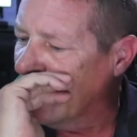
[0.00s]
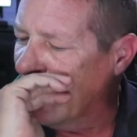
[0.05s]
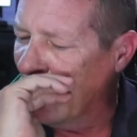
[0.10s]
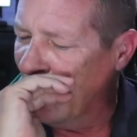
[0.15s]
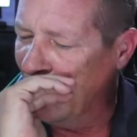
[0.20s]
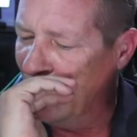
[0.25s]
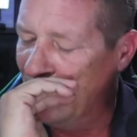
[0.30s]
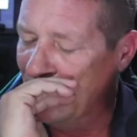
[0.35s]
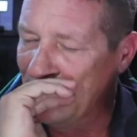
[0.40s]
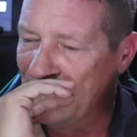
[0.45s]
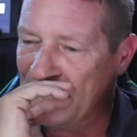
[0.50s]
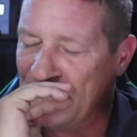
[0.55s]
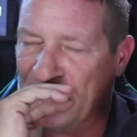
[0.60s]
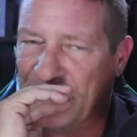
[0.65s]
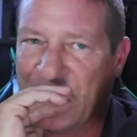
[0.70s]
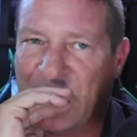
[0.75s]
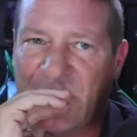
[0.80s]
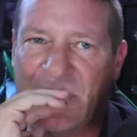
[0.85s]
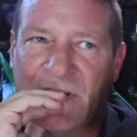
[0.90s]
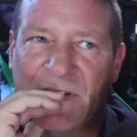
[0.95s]
ah,
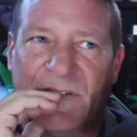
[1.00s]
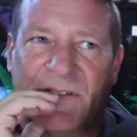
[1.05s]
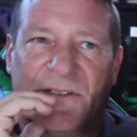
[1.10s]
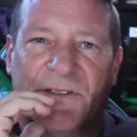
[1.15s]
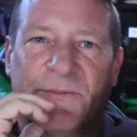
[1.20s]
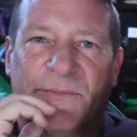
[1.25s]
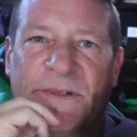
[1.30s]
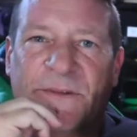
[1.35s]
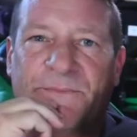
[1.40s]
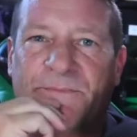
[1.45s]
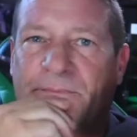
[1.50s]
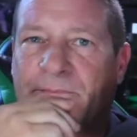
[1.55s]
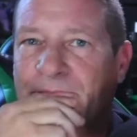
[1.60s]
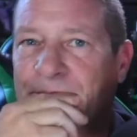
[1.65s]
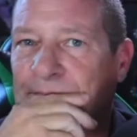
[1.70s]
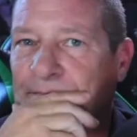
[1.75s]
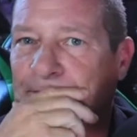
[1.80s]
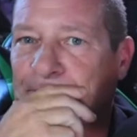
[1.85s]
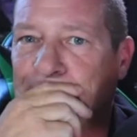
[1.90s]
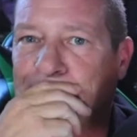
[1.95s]
excuse me.
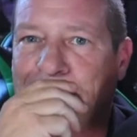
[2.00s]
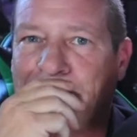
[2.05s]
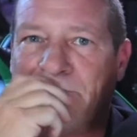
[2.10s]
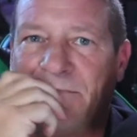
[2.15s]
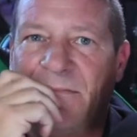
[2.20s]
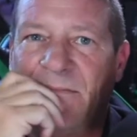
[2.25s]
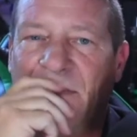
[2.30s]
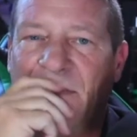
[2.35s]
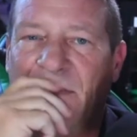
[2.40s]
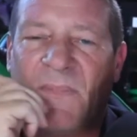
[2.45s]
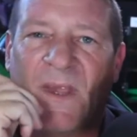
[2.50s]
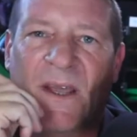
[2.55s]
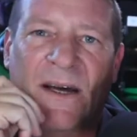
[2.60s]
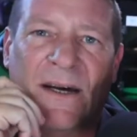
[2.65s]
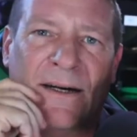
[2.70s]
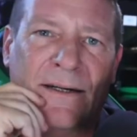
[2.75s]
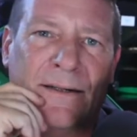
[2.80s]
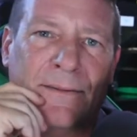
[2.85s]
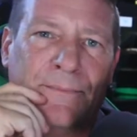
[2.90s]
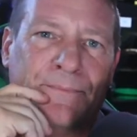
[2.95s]

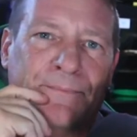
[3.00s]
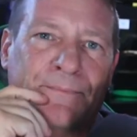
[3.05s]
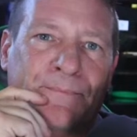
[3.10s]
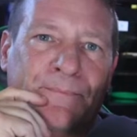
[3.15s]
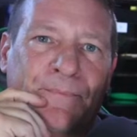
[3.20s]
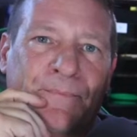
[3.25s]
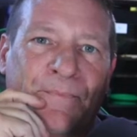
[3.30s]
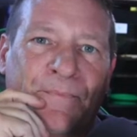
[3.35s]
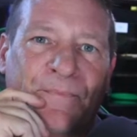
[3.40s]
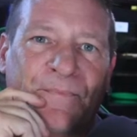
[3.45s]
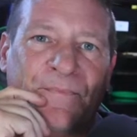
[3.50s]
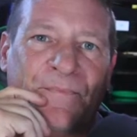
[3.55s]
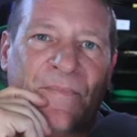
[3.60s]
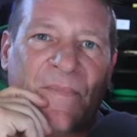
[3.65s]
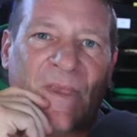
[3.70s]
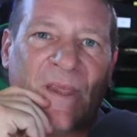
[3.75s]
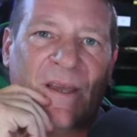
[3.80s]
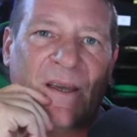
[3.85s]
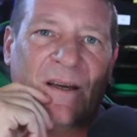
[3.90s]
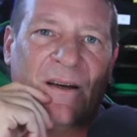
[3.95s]
Um,
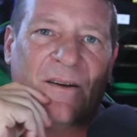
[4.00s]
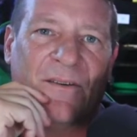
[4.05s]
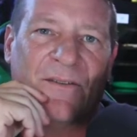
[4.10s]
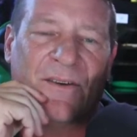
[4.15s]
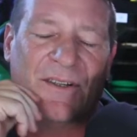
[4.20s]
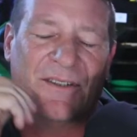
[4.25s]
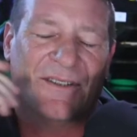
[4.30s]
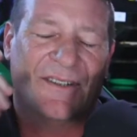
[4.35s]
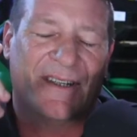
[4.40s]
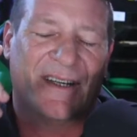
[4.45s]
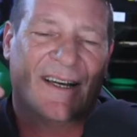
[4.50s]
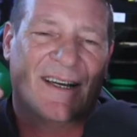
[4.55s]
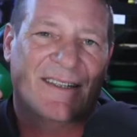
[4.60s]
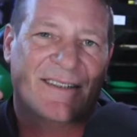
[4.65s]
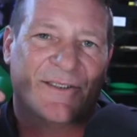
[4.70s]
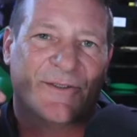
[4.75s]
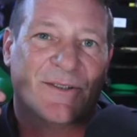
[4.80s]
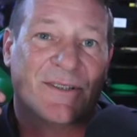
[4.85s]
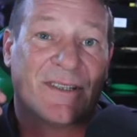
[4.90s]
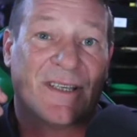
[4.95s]
those of you guys
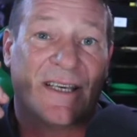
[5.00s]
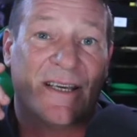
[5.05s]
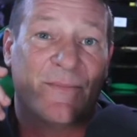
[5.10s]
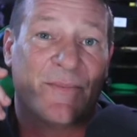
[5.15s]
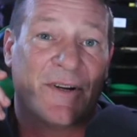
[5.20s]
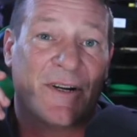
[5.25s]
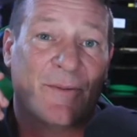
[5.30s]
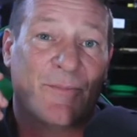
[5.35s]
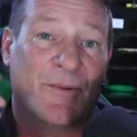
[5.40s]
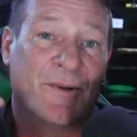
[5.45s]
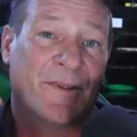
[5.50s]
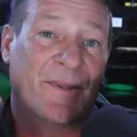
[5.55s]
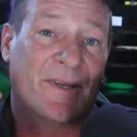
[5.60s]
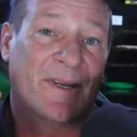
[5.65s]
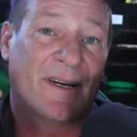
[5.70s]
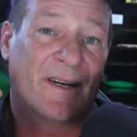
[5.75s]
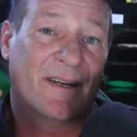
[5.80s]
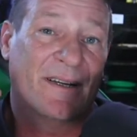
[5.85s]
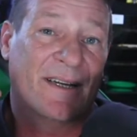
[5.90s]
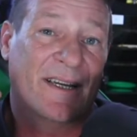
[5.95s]
that was keeping up with the
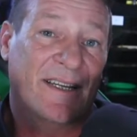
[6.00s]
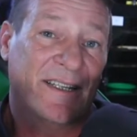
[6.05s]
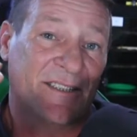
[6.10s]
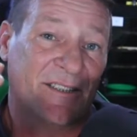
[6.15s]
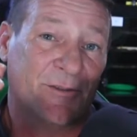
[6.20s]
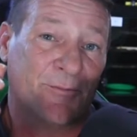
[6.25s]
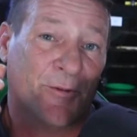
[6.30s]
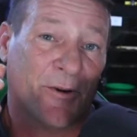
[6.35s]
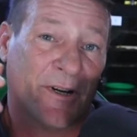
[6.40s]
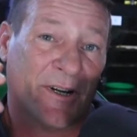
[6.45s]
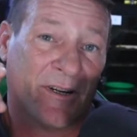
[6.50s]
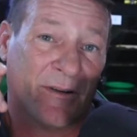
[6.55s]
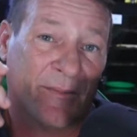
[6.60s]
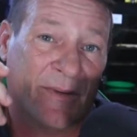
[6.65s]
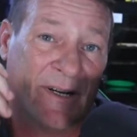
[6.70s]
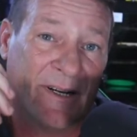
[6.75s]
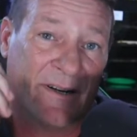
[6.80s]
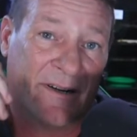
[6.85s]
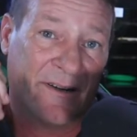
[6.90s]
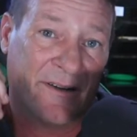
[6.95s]
Asian water
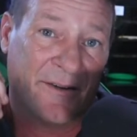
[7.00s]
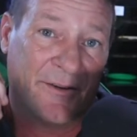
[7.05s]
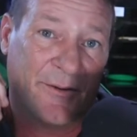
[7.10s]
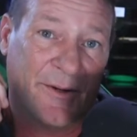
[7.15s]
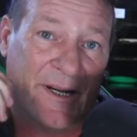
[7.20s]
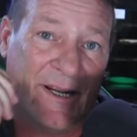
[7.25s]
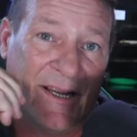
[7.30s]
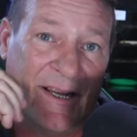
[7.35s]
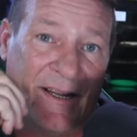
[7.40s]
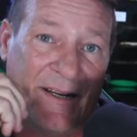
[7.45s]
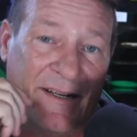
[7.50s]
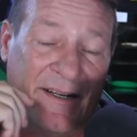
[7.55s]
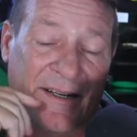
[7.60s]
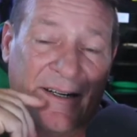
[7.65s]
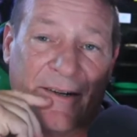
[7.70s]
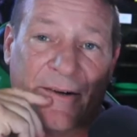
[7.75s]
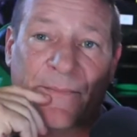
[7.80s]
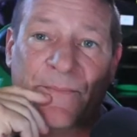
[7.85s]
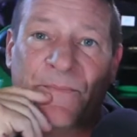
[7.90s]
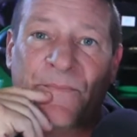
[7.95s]
monitor that we had
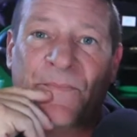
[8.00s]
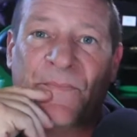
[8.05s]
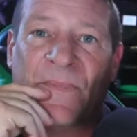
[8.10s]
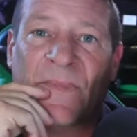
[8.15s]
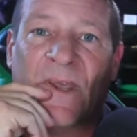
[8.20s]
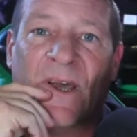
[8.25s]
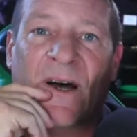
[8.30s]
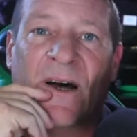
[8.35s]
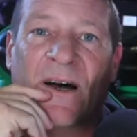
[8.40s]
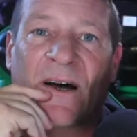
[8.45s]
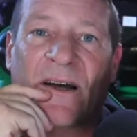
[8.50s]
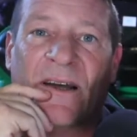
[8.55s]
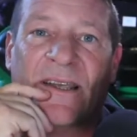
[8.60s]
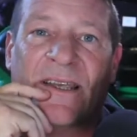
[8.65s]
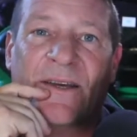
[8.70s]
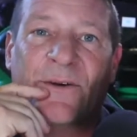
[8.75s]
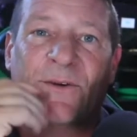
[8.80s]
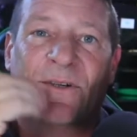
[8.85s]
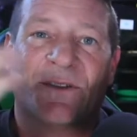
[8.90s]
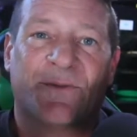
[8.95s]
here, uh,
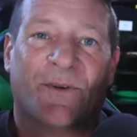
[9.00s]
he was